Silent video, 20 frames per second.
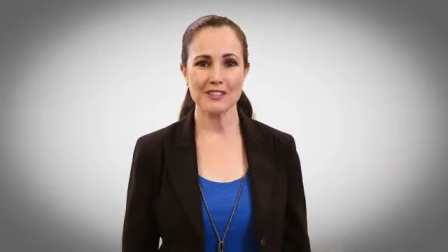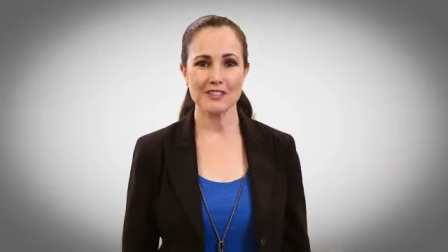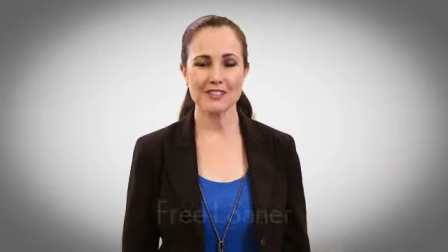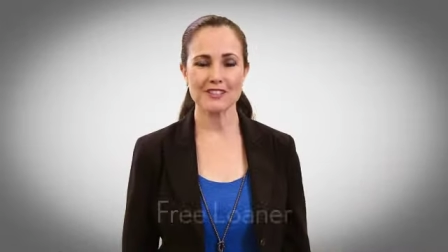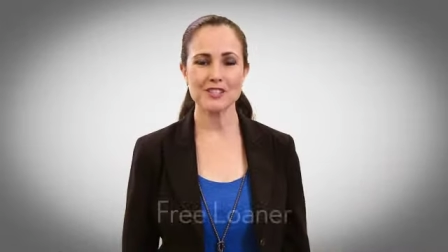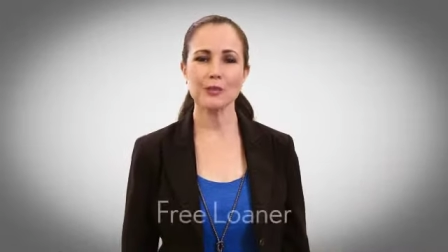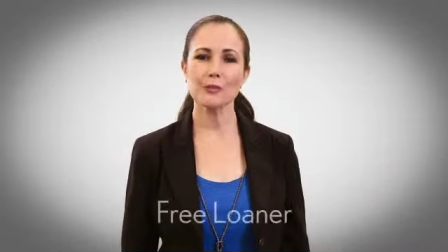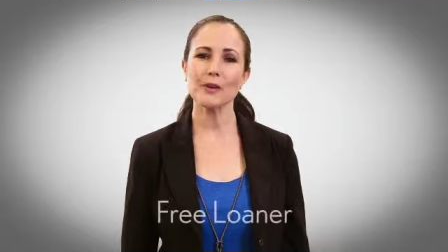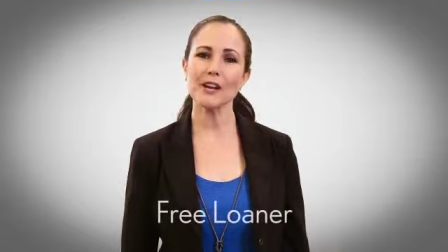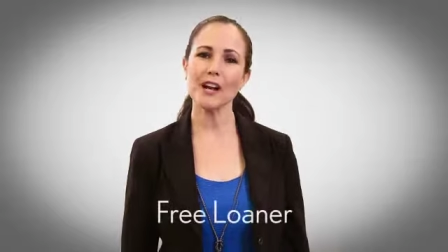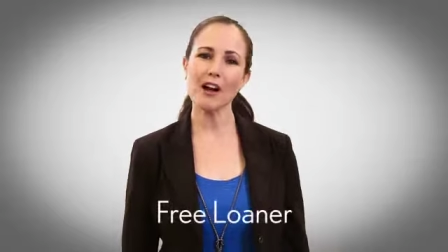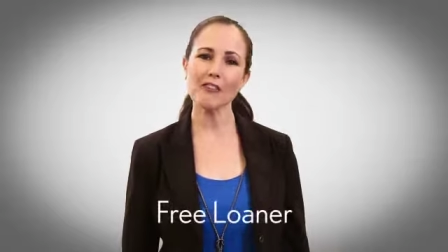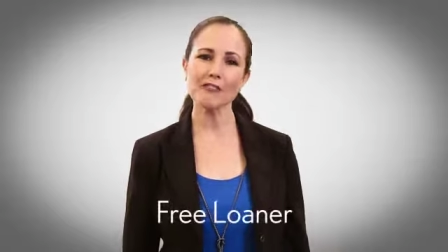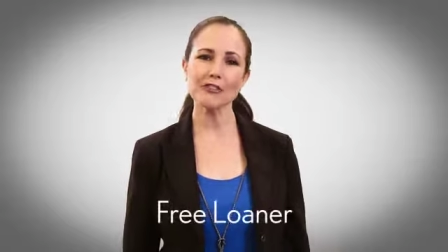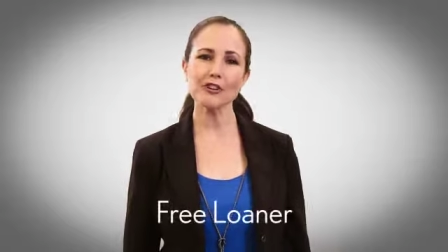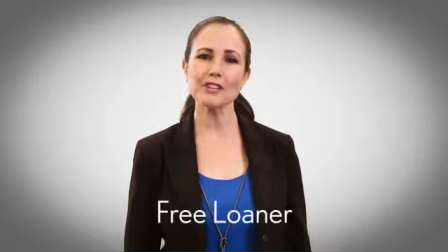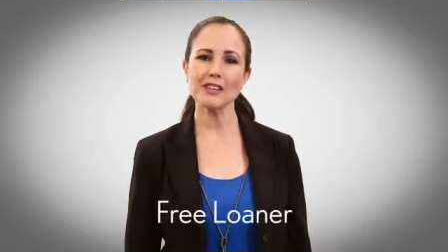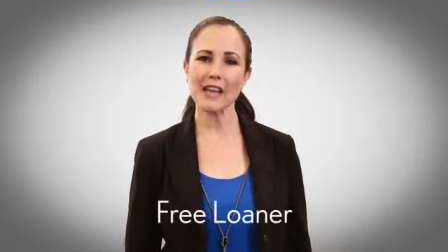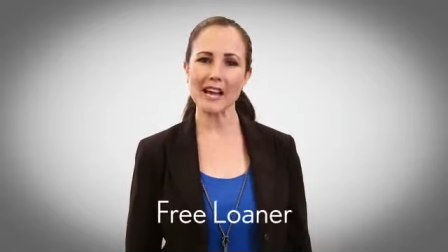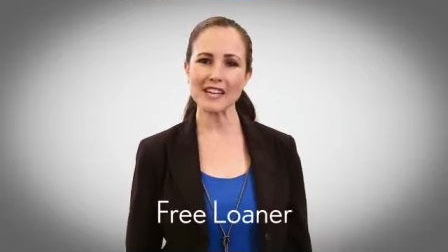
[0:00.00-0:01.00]
so we
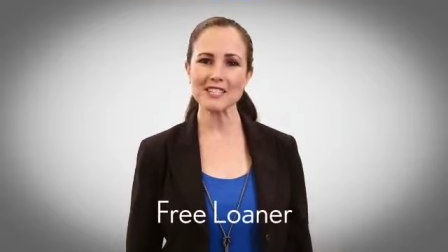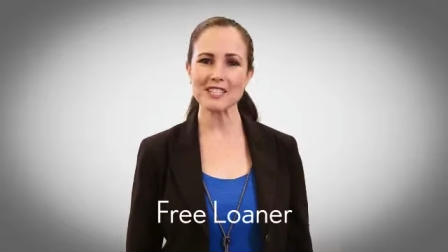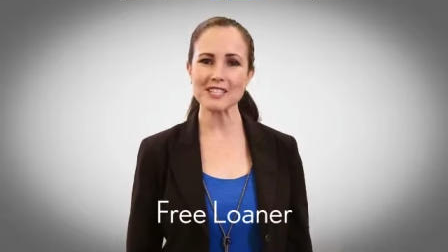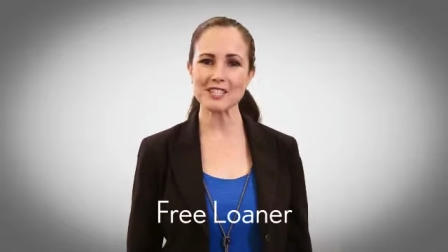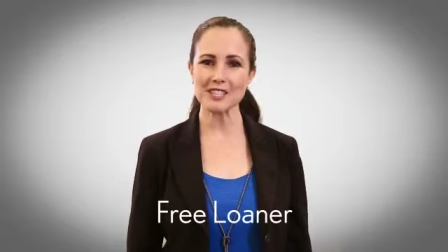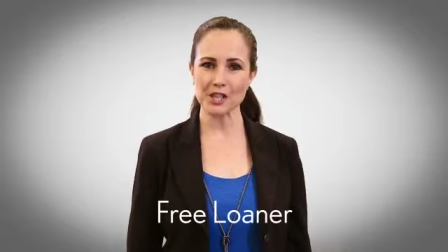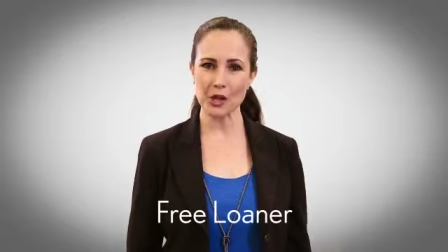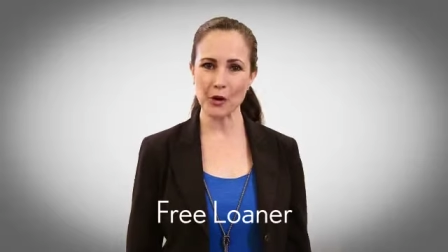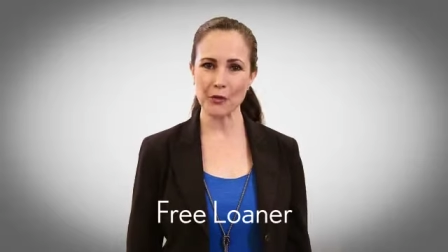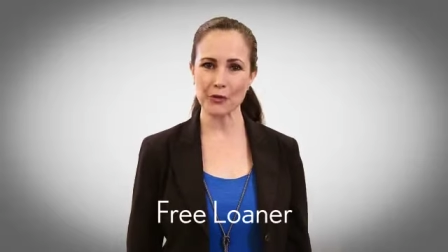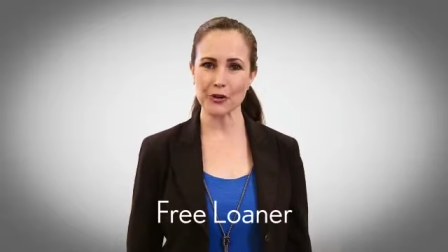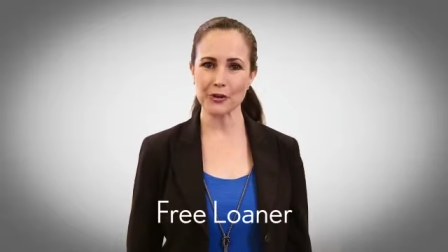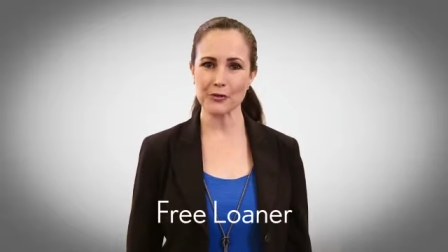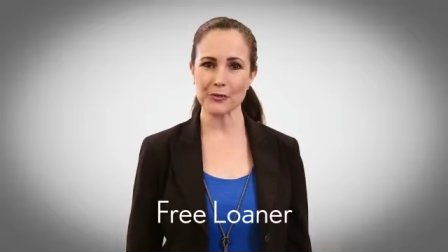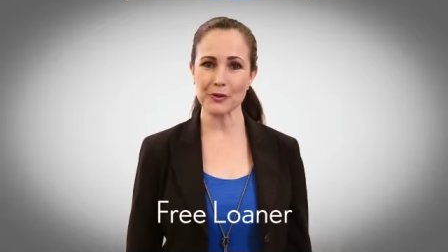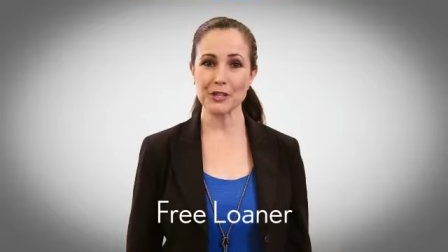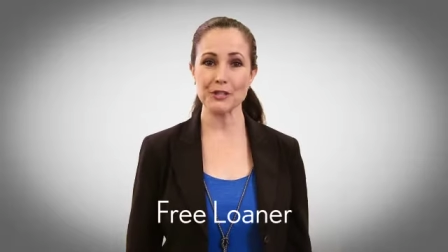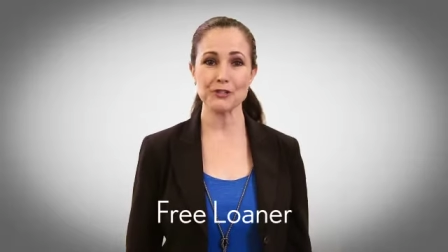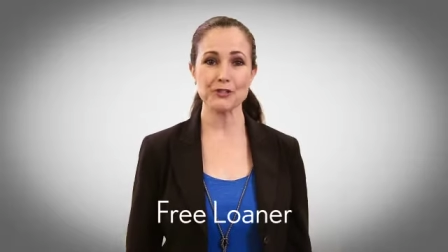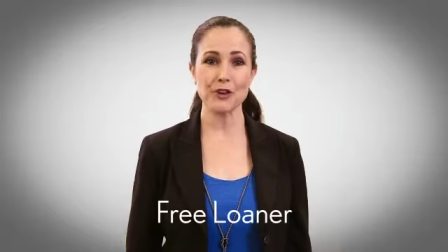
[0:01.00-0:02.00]
offer a Lexus loaner
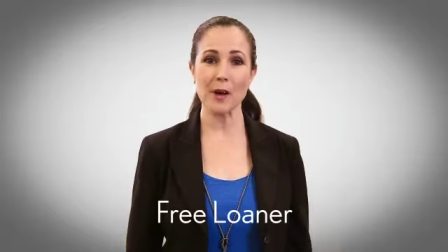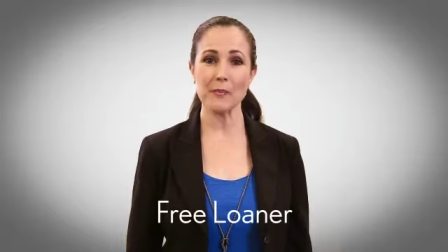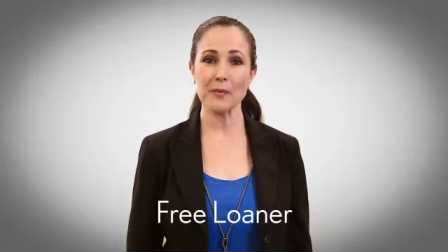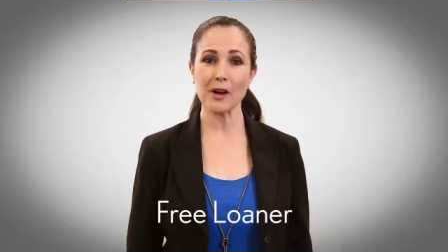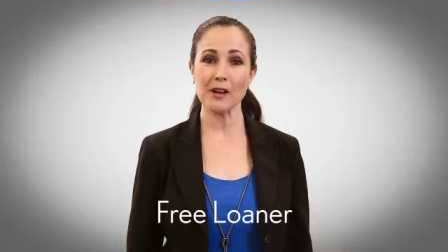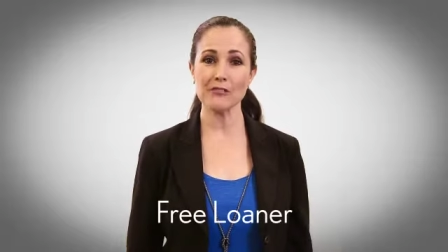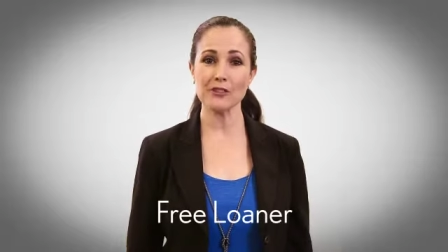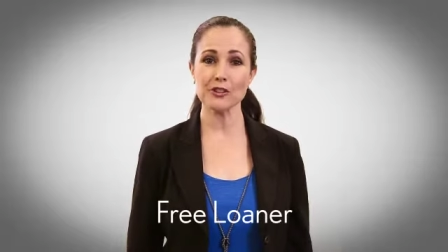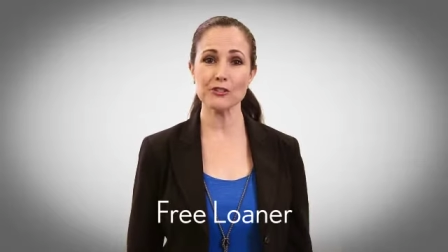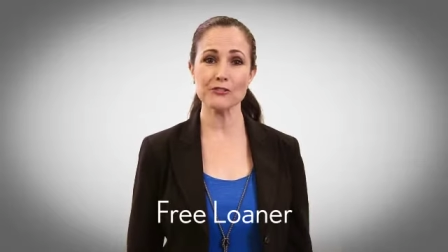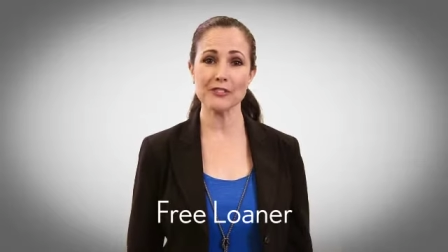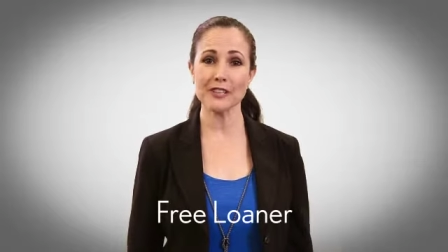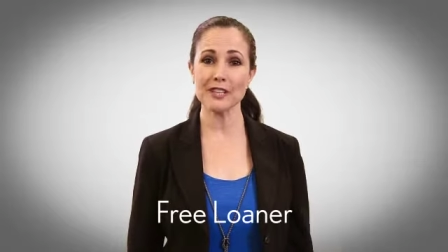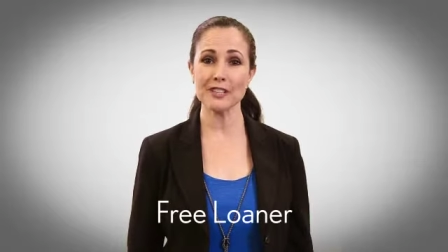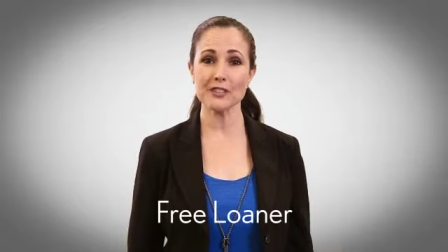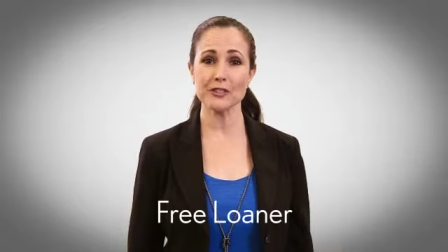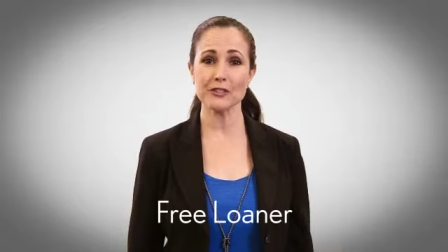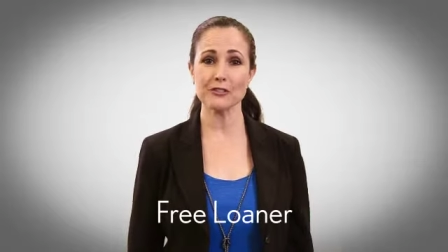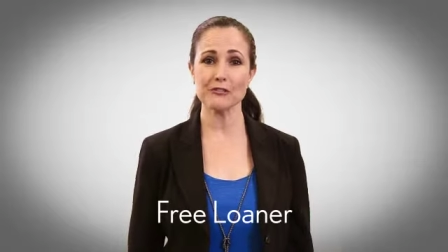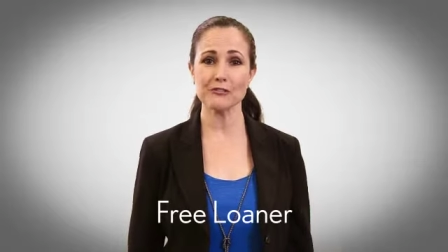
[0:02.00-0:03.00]
when you drop off your
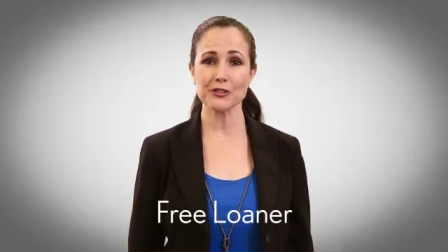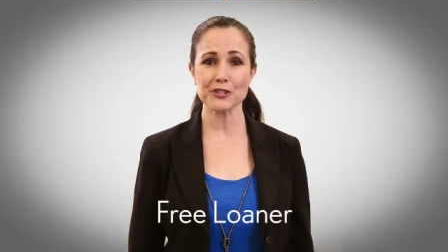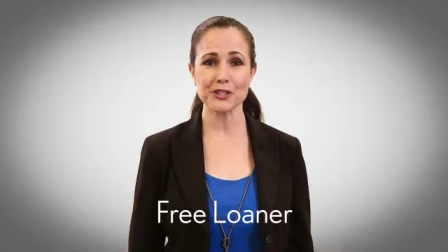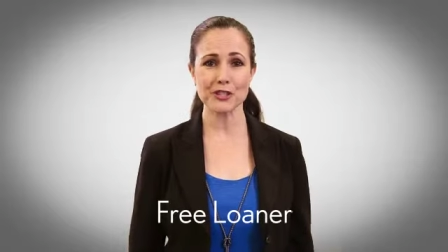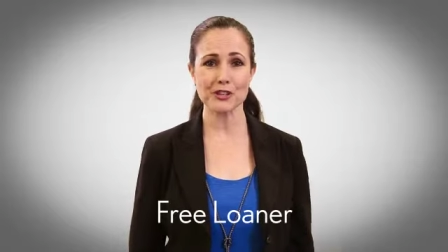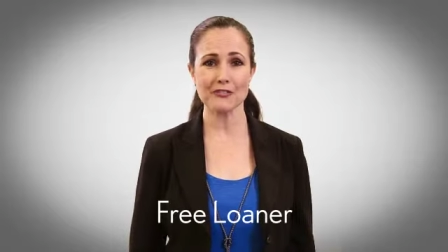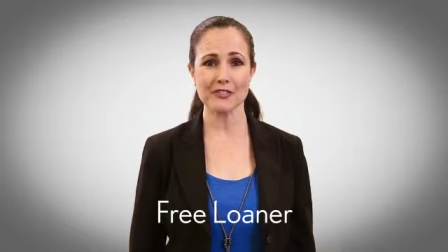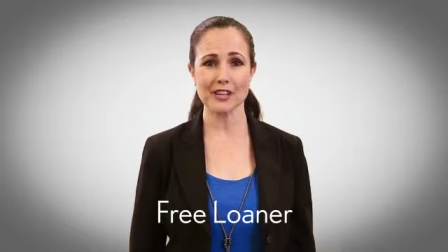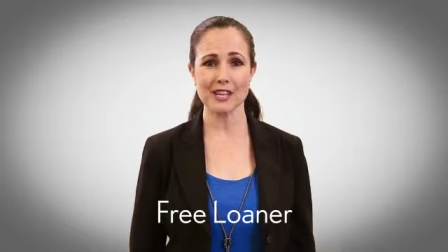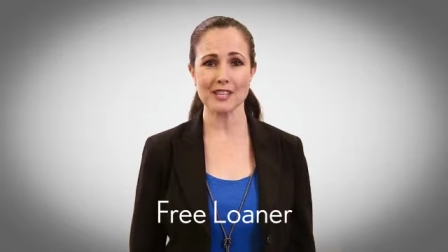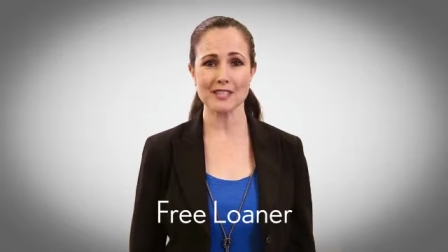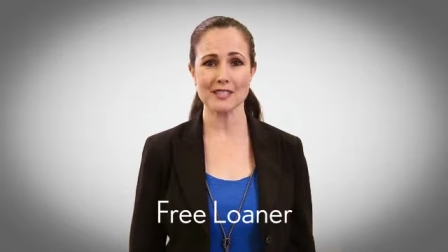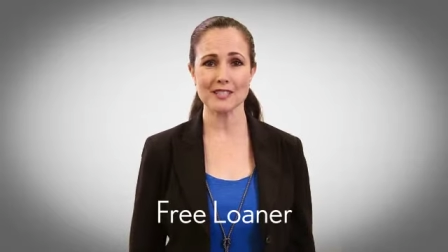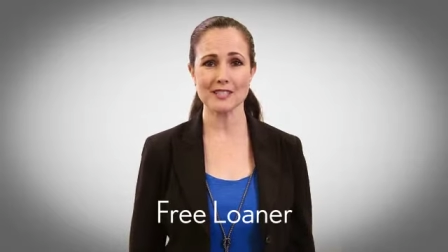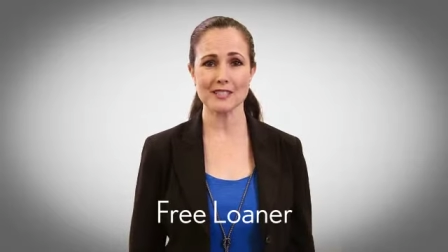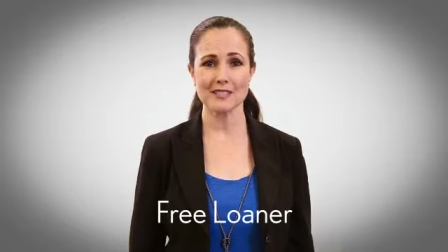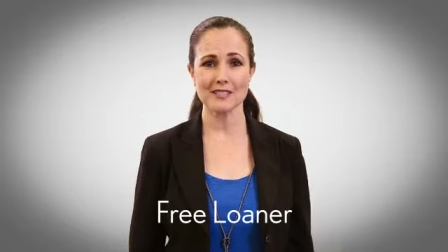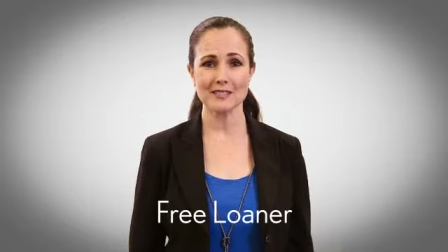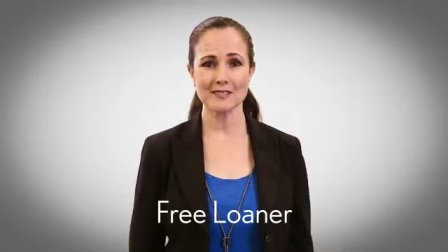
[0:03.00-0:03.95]
vehicle for service.